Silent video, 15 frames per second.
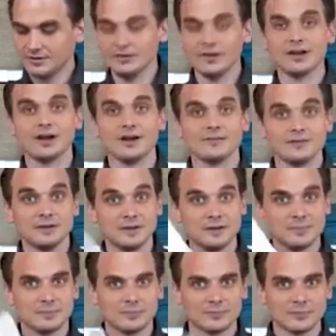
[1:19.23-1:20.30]
Take off the
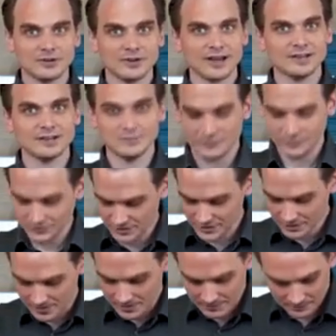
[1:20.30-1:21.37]
protective
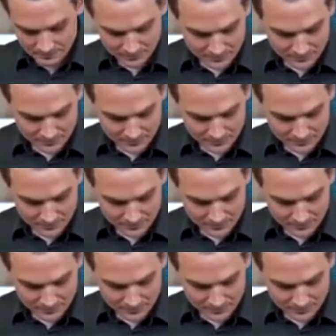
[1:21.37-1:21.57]
seal.